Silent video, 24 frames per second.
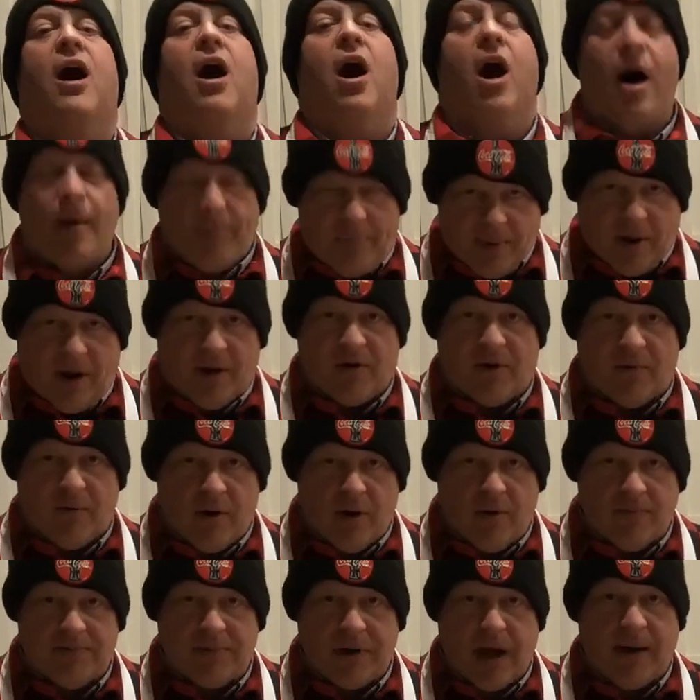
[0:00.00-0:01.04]
Up on the
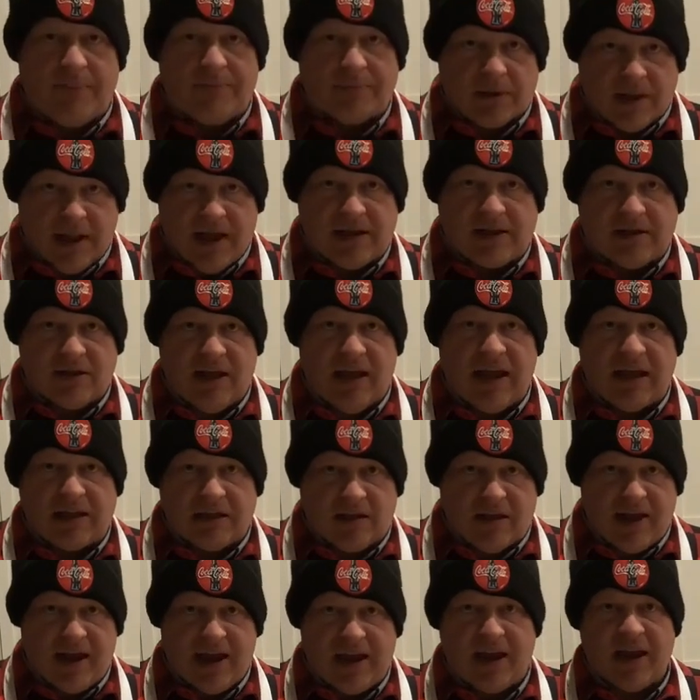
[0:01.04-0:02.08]
rooftop, click, click,
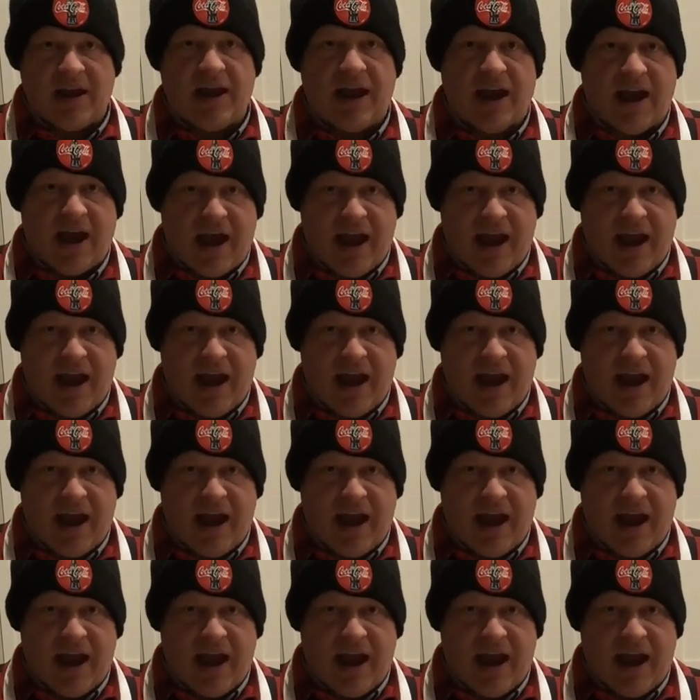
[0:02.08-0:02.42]
click.